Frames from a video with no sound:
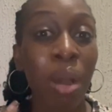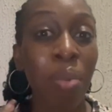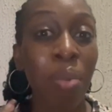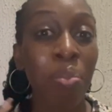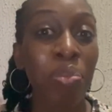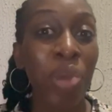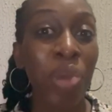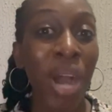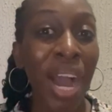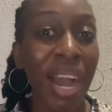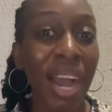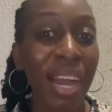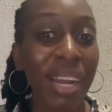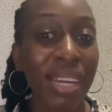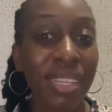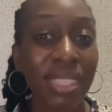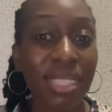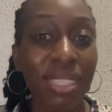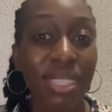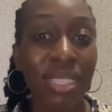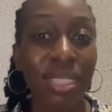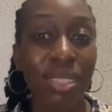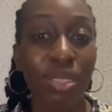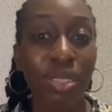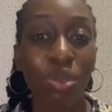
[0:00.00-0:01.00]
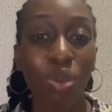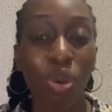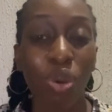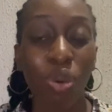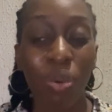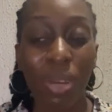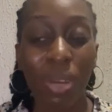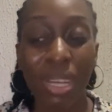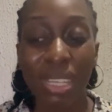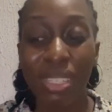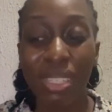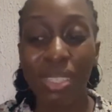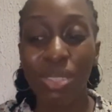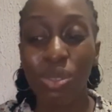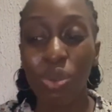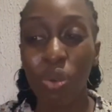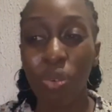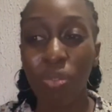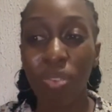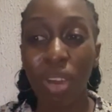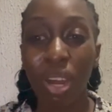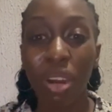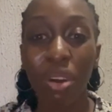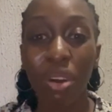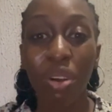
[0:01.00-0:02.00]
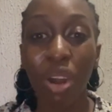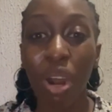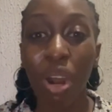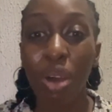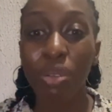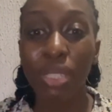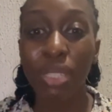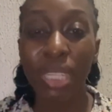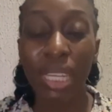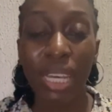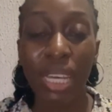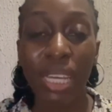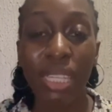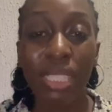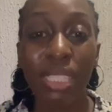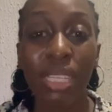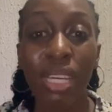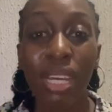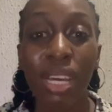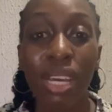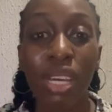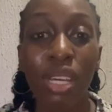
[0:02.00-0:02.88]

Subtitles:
packed, always overcrowded.